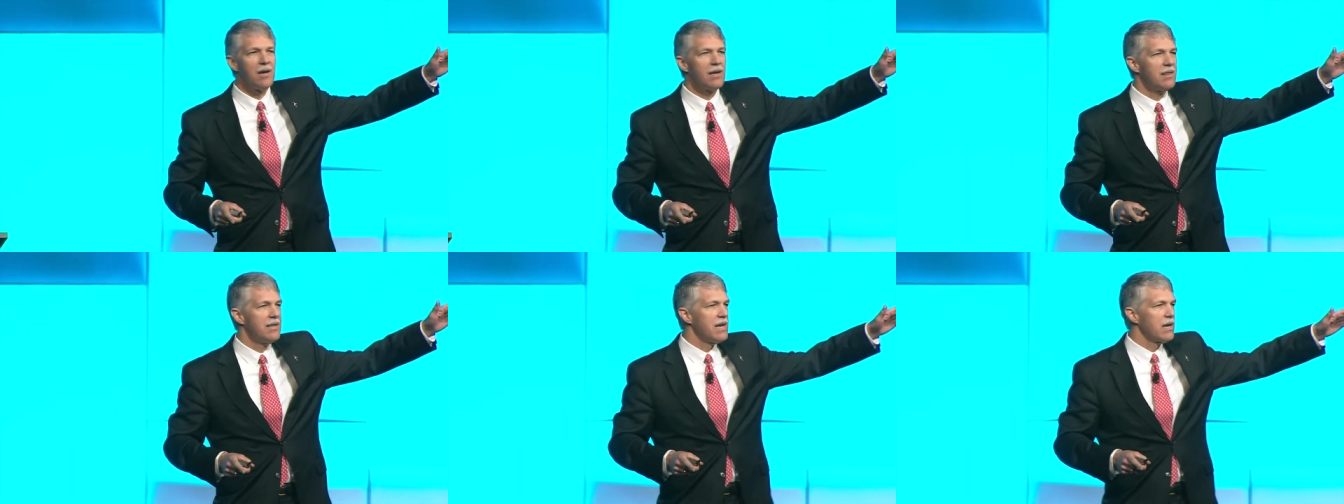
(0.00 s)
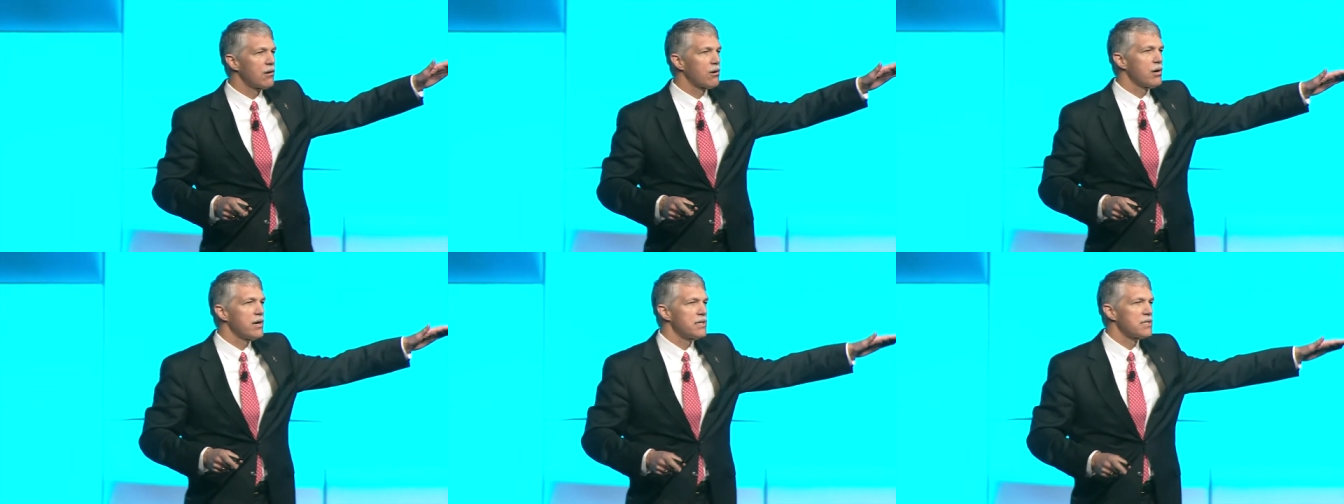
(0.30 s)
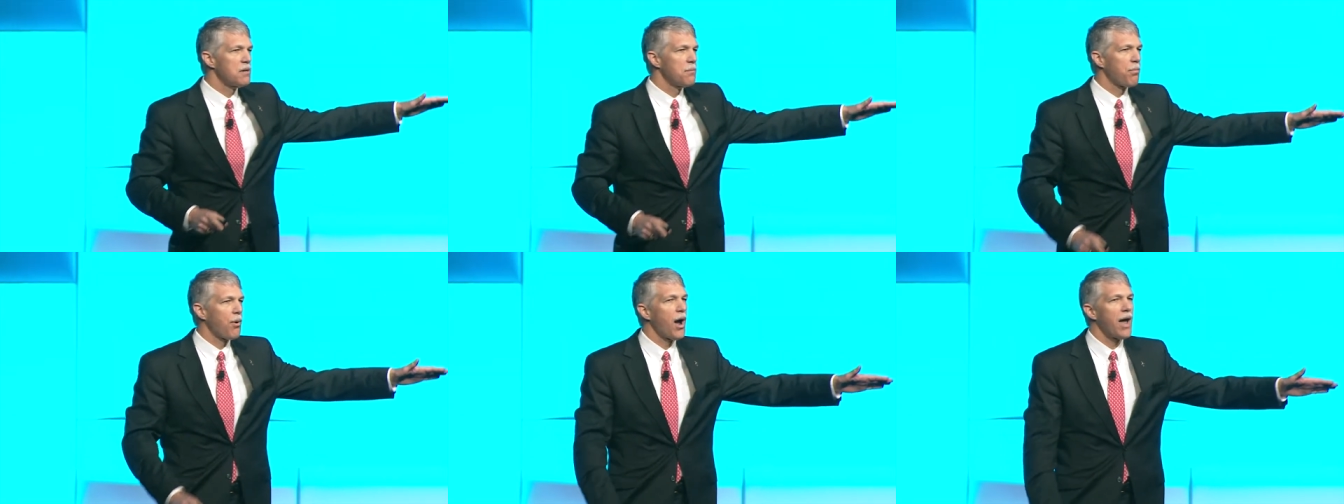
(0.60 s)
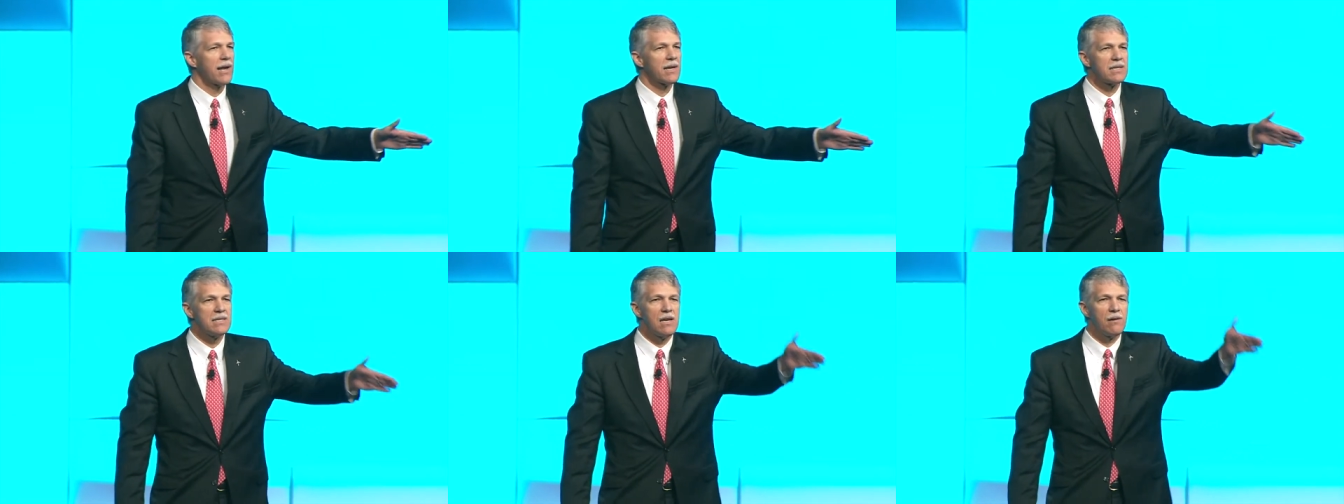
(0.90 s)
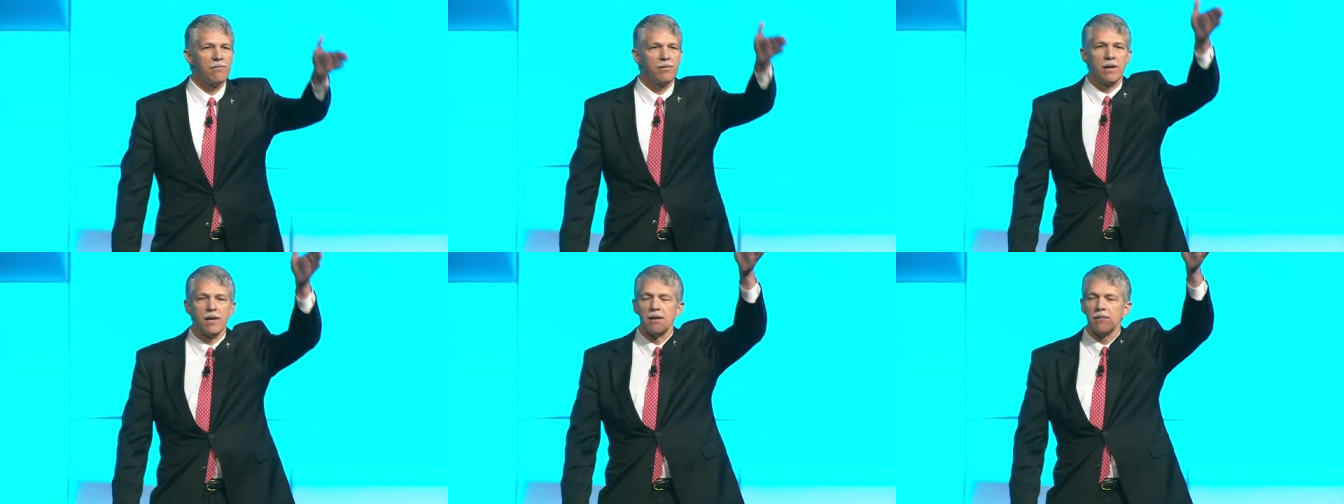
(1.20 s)
the increase in
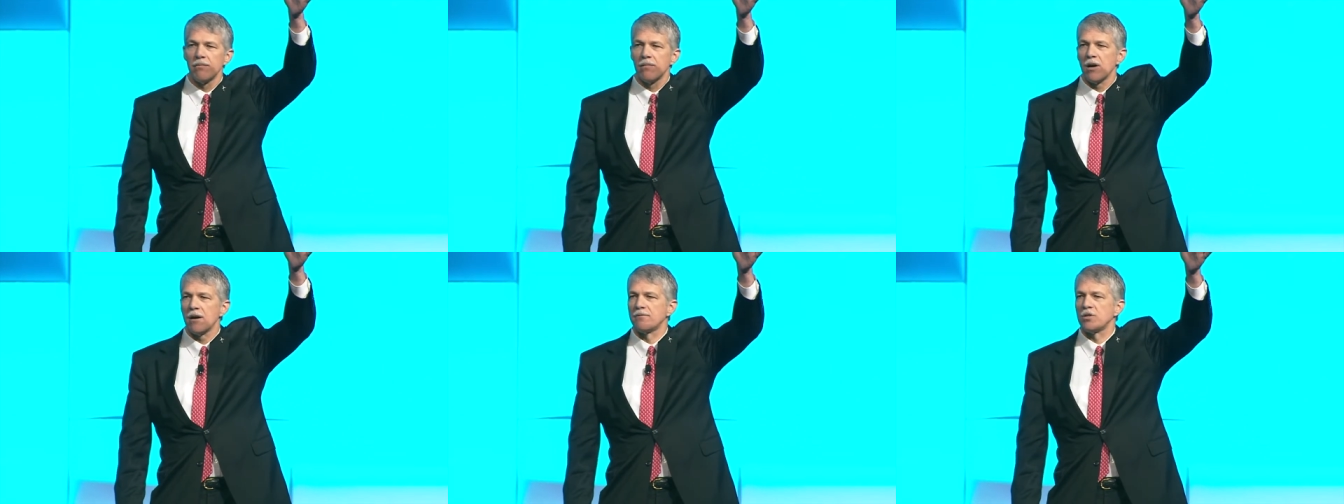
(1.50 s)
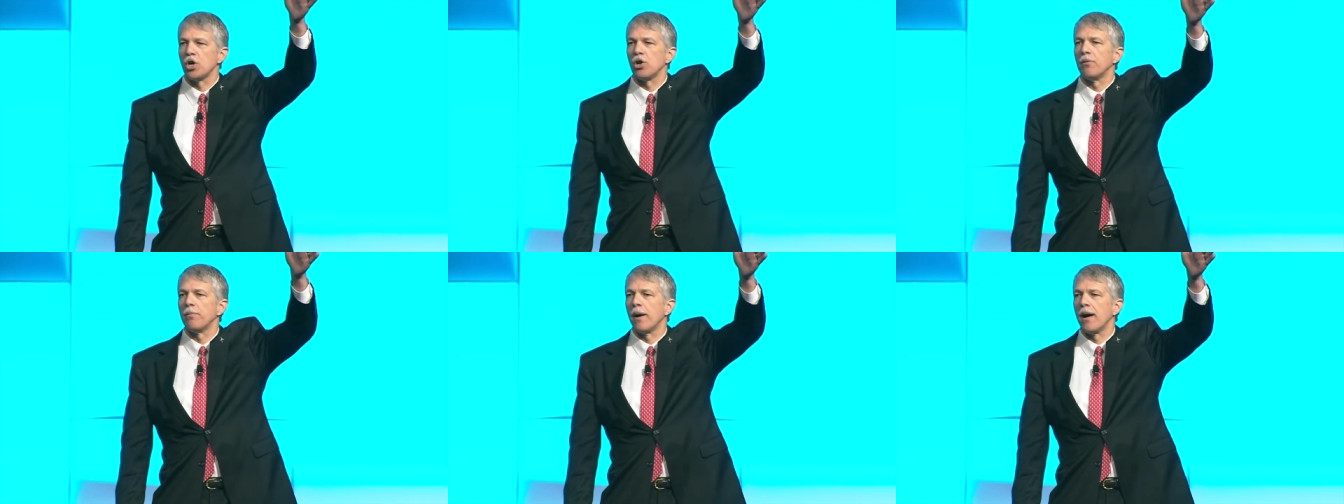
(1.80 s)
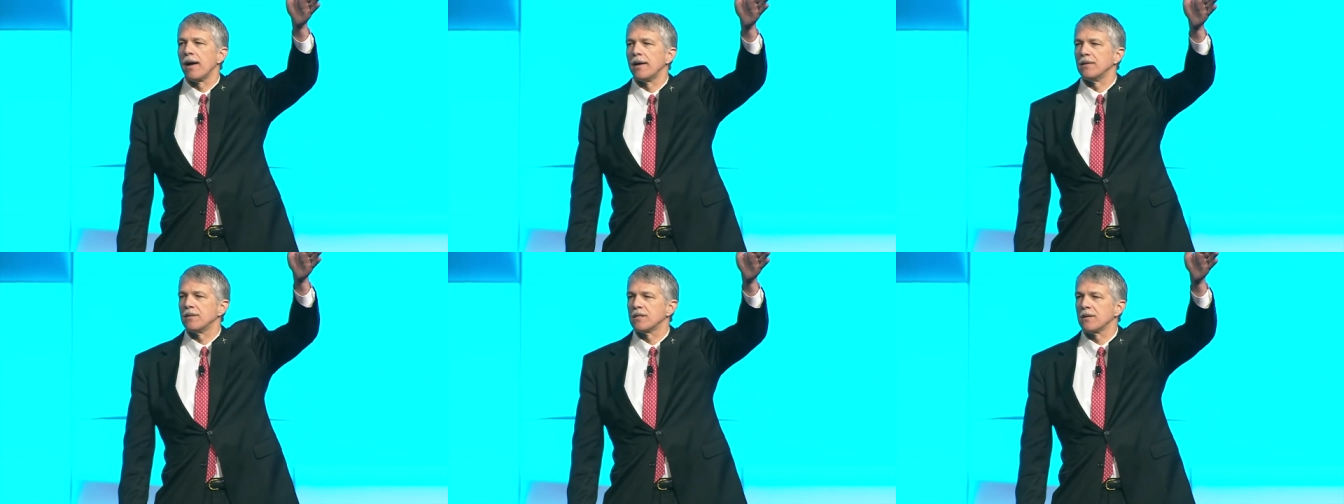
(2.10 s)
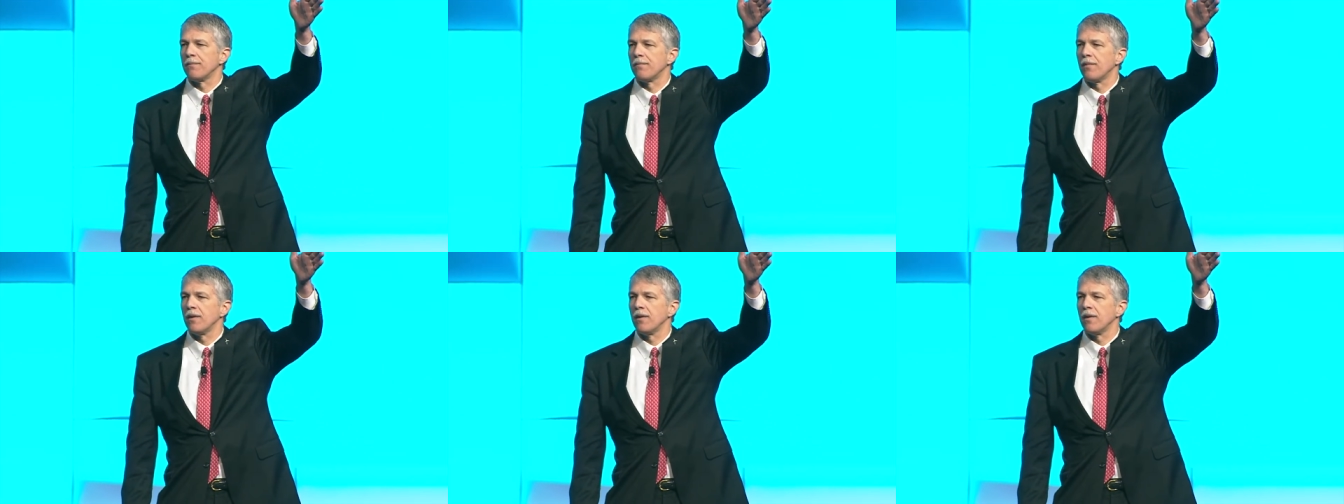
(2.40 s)
productivity of turbines.